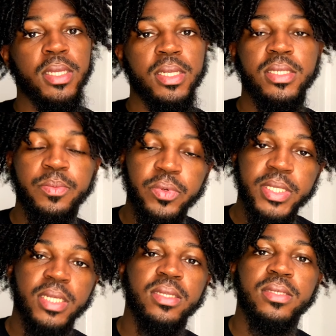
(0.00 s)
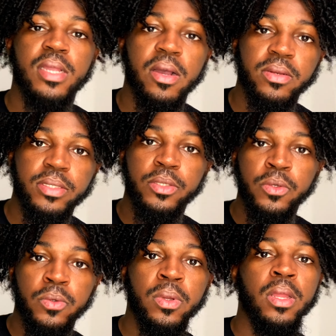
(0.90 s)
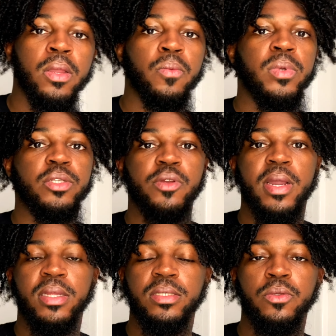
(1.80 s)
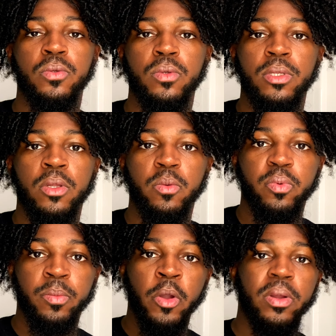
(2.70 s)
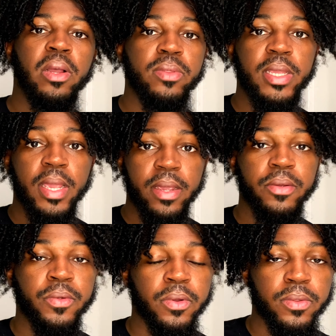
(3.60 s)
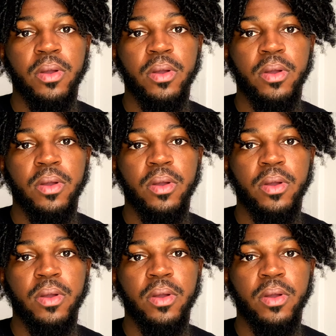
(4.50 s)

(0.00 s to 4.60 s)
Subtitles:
easy protective style to do when trying to, you know, promote healthy hair growth.